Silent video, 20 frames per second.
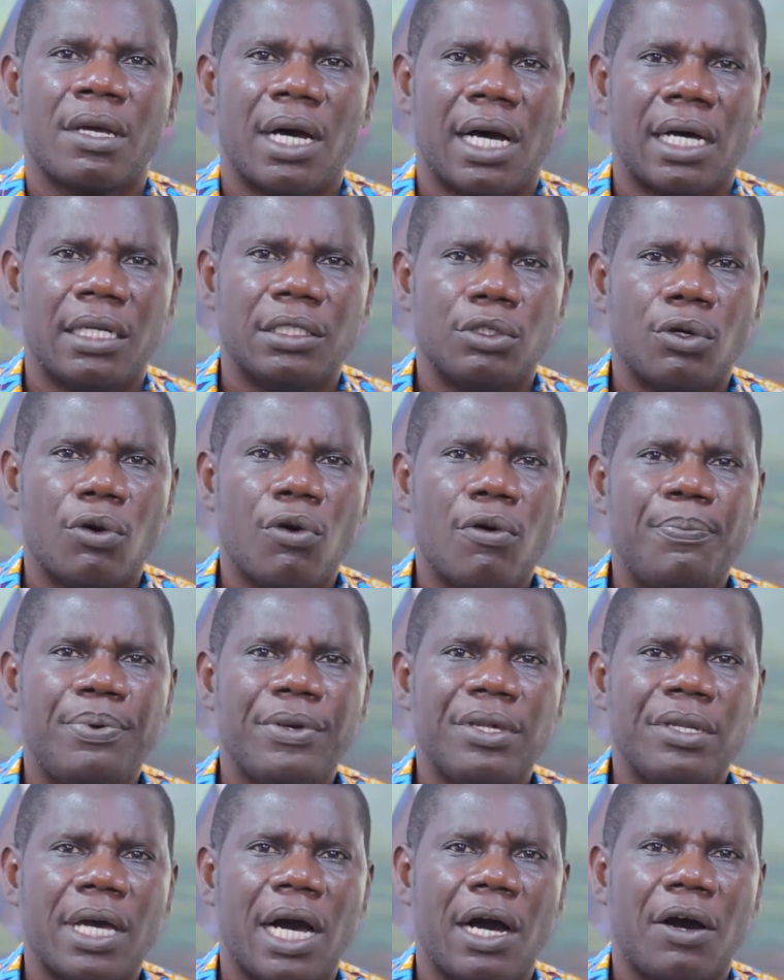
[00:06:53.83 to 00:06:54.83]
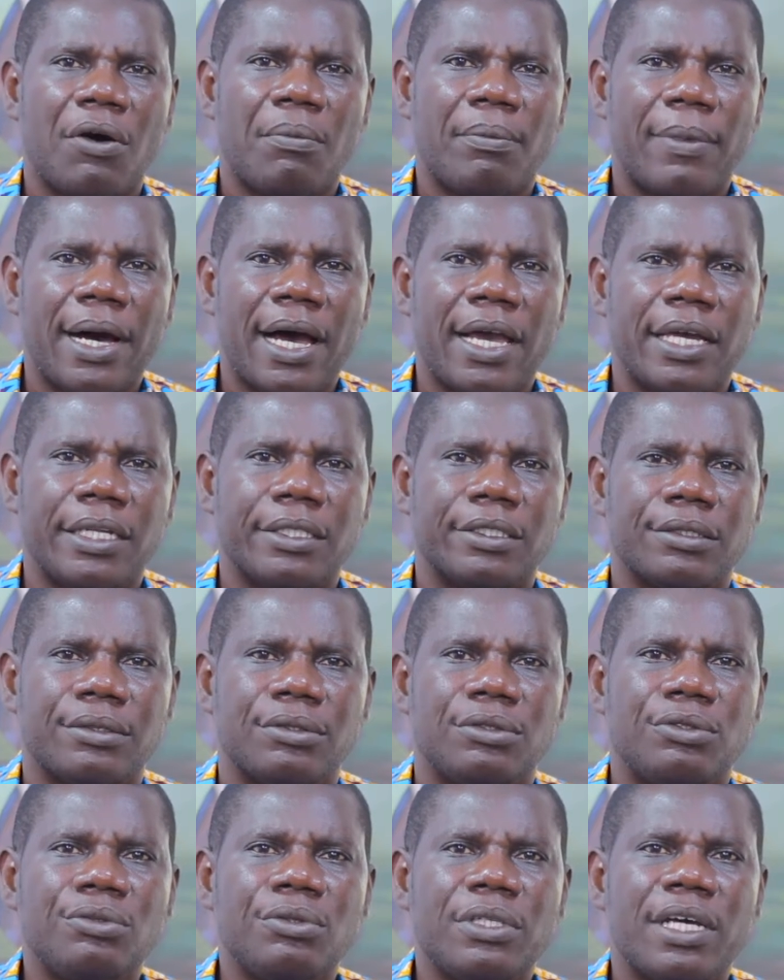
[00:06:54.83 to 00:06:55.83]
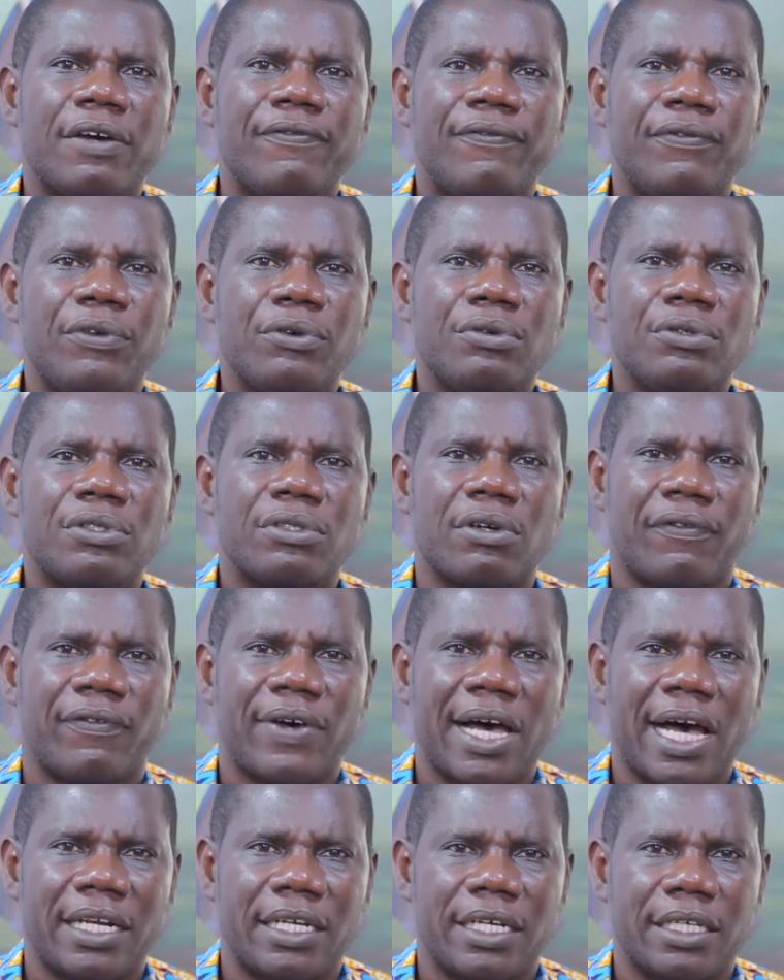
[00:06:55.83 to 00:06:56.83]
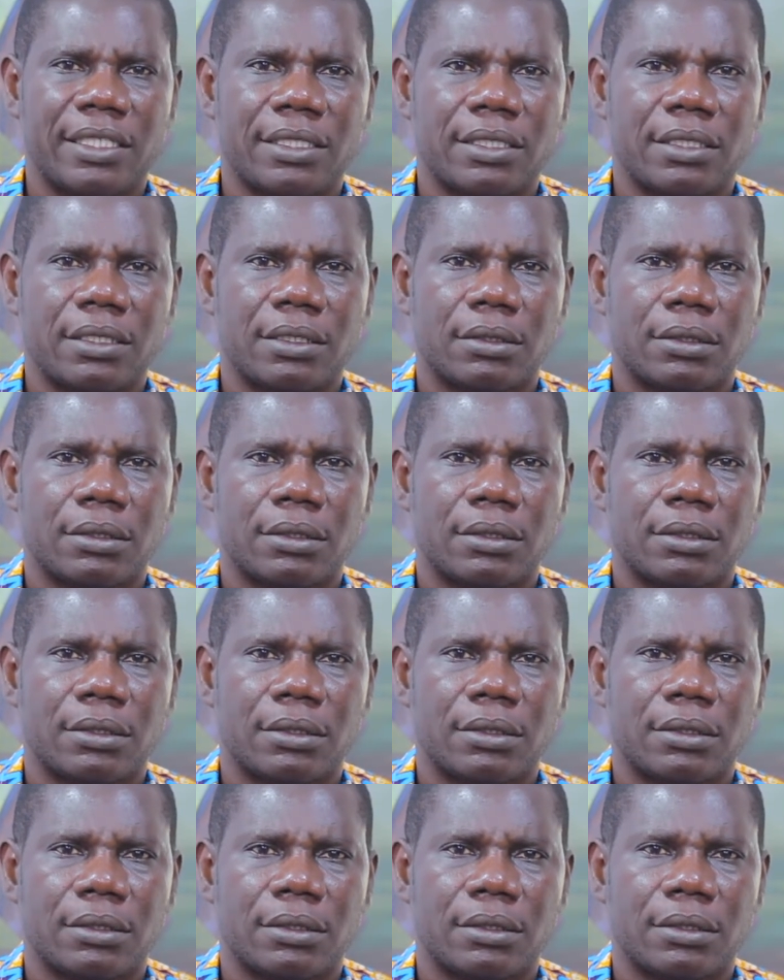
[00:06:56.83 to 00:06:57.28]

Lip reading: and open our mind to the views of others.